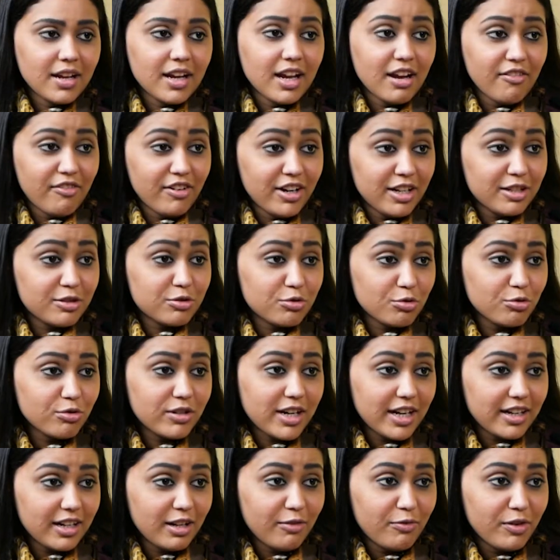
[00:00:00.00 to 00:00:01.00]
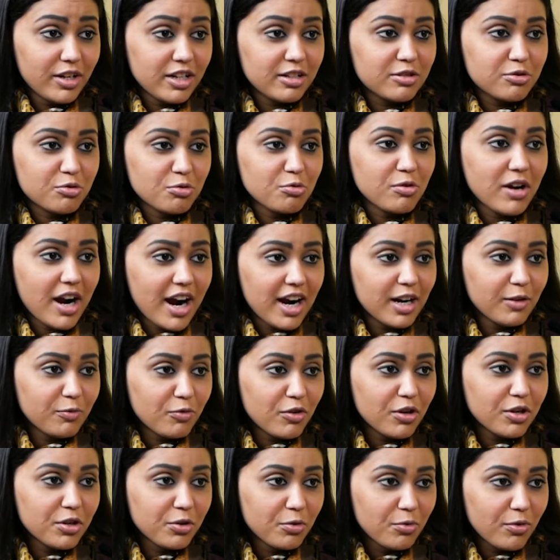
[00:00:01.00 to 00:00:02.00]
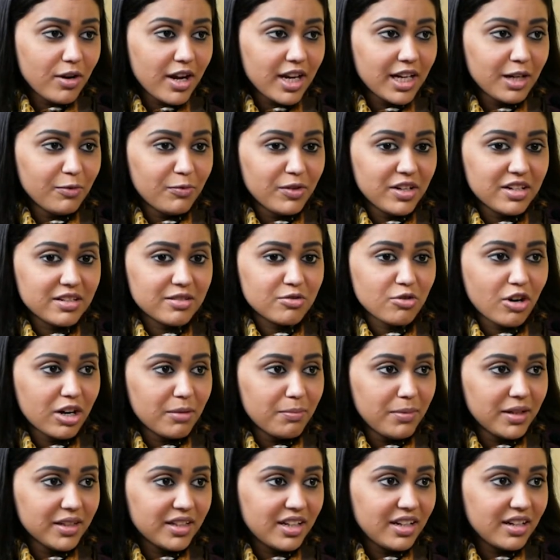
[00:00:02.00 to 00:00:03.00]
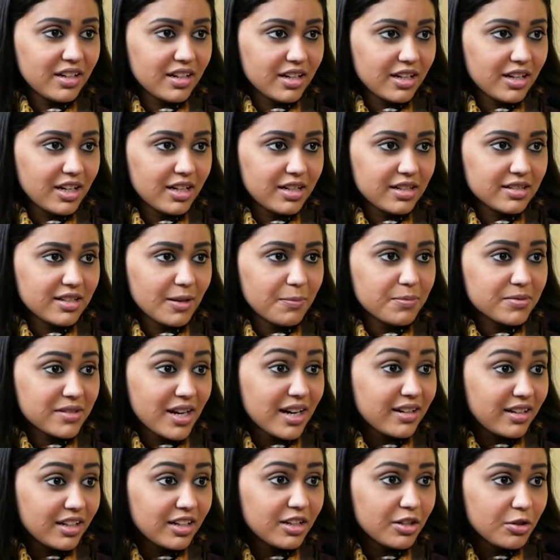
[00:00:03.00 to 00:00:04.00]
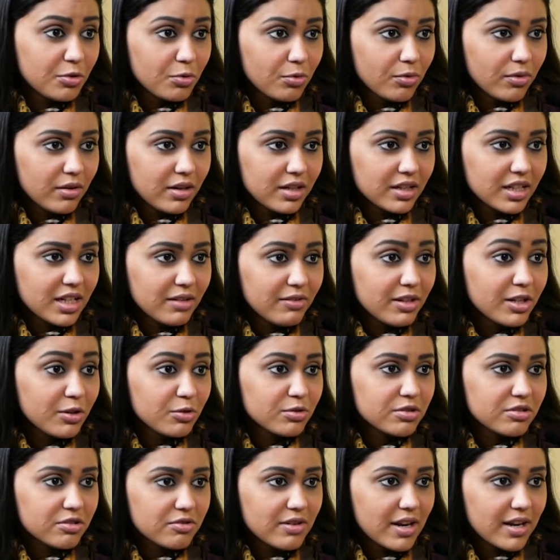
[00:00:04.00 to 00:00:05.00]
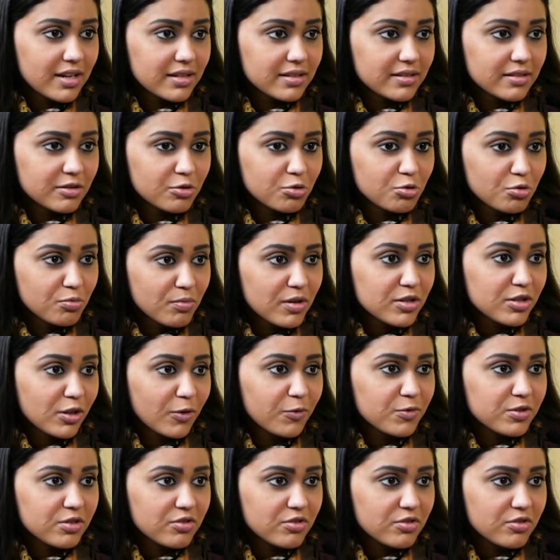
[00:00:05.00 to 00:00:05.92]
If it is too hard for you, and if it is not it is upsetting you and giving you stress, too much of